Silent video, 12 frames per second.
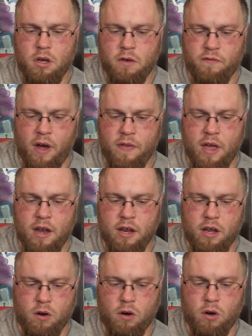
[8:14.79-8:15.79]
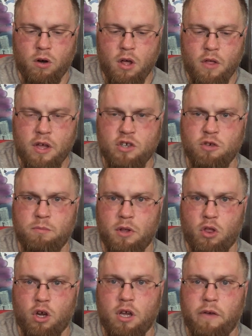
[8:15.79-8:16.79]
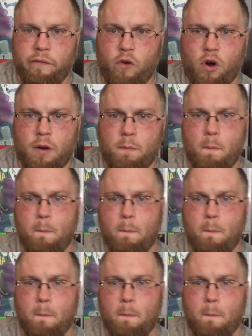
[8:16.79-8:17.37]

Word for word: find that hero that you've been looking for.